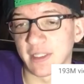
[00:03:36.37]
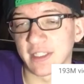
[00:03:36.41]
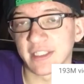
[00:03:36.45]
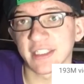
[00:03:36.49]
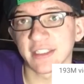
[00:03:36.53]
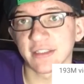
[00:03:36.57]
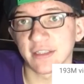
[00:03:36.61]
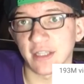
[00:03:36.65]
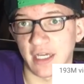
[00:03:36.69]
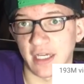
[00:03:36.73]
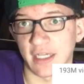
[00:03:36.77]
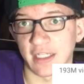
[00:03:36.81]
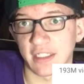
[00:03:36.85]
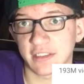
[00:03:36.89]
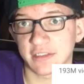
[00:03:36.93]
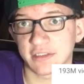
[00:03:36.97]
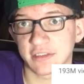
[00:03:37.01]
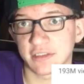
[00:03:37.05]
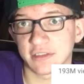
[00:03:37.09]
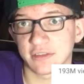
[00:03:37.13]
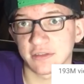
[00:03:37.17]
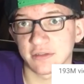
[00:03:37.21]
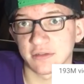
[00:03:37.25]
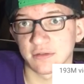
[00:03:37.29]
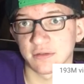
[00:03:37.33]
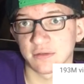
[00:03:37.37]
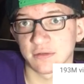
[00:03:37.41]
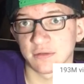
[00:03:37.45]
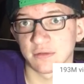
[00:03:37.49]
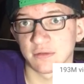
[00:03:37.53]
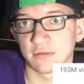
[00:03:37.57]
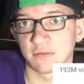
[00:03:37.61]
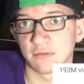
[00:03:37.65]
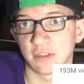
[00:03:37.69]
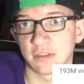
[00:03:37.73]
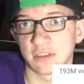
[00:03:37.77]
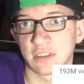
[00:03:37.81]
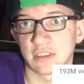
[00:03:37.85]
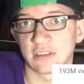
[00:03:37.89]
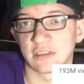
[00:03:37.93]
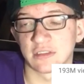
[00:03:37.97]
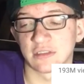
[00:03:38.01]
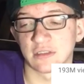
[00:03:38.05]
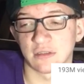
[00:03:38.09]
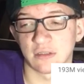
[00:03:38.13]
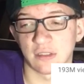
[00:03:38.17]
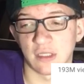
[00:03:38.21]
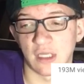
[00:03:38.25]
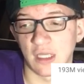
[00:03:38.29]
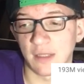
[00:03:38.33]
million likes, which
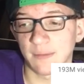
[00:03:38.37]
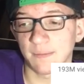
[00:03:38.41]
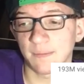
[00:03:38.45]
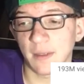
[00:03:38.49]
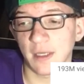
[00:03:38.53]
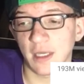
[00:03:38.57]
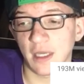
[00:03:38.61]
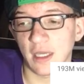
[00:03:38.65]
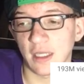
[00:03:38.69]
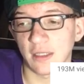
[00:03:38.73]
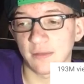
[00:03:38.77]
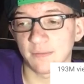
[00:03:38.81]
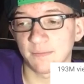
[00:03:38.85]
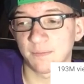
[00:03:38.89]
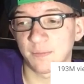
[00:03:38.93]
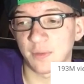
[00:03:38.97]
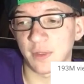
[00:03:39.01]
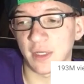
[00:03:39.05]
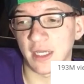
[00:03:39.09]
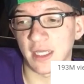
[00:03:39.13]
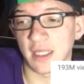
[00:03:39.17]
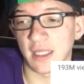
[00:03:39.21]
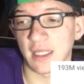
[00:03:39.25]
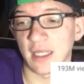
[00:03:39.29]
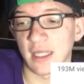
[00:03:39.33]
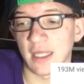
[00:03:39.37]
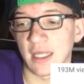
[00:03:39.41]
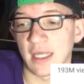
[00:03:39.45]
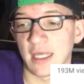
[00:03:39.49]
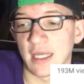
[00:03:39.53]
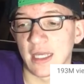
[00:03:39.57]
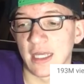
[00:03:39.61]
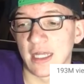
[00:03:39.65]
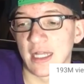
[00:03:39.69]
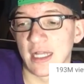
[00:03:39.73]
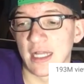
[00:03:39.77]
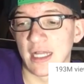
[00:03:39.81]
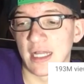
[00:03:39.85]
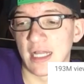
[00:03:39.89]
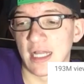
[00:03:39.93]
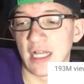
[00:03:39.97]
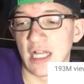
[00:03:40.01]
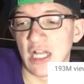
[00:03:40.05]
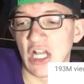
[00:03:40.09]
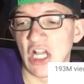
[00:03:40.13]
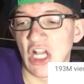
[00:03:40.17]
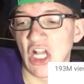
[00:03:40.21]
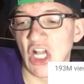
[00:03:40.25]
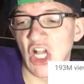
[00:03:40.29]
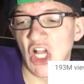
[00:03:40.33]
is ain't bad, but
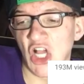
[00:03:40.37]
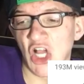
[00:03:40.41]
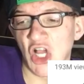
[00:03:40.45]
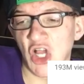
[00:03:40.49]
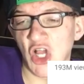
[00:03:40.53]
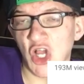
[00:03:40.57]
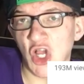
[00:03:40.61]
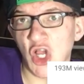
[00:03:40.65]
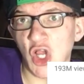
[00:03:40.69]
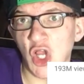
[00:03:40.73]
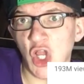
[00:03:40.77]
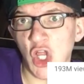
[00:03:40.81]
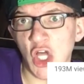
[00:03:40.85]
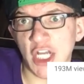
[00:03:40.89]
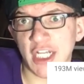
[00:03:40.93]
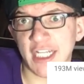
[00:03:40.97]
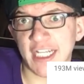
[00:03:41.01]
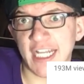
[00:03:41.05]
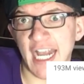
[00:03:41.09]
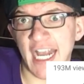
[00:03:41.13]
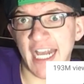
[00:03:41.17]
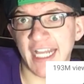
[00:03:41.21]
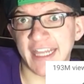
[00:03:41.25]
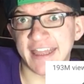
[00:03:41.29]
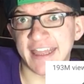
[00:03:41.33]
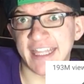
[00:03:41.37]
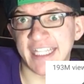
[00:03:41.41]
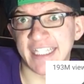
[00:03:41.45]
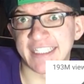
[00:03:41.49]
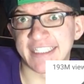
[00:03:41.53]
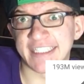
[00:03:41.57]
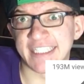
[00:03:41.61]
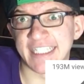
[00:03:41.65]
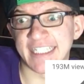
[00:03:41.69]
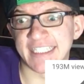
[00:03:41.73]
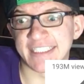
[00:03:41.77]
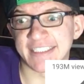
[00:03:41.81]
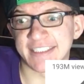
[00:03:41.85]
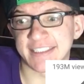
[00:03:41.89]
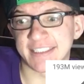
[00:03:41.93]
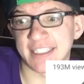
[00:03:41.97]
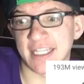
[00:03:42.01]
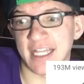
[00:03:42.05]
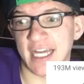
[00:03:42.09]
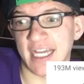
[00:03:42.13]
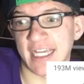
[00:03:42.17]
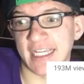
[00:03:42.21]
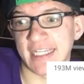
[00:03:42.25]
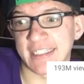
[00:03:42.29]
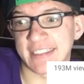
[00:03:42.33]
look at the
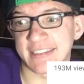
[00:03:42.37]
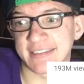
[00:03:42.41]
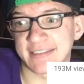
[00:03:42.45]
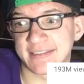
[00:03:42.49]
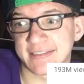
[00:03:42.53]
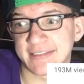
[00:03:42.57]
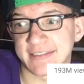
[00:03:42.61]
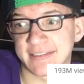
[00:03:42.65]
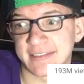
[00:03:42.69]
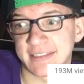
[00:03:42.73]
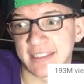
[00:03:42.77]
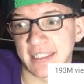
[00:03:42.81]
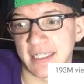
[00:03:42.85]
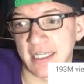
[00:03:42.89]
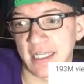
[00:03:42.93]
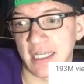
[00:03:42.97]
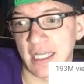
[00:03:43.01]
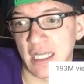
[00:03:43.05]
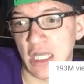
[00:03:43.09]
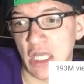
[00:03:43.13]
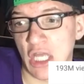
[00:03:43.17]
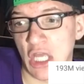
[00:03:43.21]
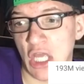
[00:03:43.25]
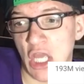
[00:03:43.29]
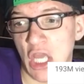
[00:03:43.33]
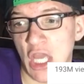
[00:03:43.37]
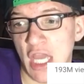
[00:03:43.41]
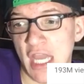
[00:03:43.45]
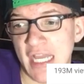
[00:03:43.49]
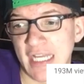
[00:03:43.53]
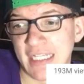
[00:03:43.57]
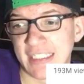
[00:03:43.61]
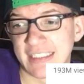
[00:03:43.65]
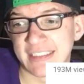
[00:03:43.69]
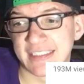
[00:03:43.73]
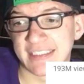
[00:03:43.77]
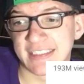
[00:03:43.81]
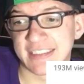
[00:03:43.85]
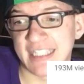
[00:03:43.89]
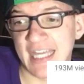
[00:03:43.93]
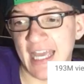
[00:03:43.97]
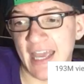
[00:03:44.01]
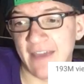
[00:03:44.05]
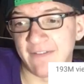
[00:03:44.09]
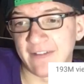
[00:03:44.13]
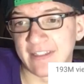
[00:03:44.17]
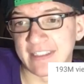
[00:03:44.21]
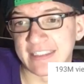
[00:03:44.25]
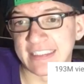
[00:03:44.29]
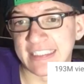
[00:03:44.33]
dislikes.
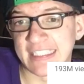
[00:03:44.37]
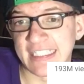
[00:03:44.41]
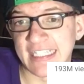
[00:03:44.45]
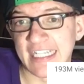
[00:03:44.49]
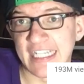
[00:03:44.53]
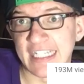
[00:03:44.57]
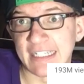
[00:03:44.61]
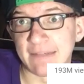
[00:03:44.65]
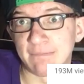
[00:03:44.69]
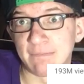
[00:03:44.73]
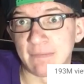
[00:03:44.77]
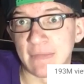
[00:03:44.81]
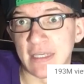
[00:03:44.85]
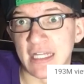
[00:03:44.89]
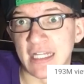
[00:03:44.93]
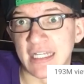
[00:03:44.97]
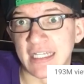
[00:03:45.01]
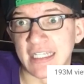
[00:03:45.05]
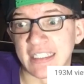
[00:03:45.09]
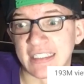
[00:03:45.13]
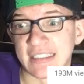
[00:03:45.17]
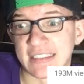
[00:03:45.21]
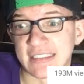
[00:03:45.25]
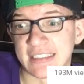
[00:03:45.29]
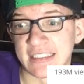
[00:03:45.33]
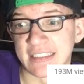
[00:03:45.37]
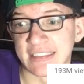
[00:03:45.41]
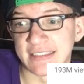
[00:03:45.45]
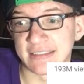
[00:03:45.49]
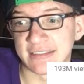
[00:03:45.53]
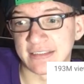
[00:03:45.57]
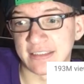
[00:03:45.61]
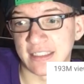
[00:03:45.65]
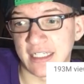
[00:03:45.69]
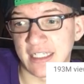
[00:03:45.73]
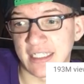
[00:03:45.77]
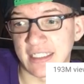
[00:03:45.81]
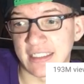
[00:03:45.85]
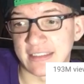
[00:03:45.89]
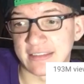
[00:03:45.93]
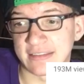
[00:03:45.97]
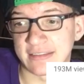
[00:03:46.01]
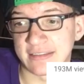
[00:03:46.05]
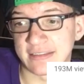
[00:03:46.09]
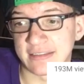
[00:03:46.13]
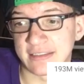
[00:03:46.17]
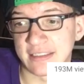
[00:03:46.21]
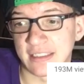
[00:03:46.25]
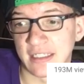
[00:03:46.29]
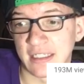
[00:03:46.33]
17 million
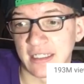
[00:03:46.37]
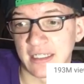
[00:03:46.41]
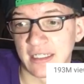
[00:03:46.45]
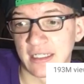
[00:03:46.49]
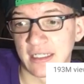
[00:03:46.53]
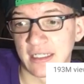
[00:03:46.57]
dislikes.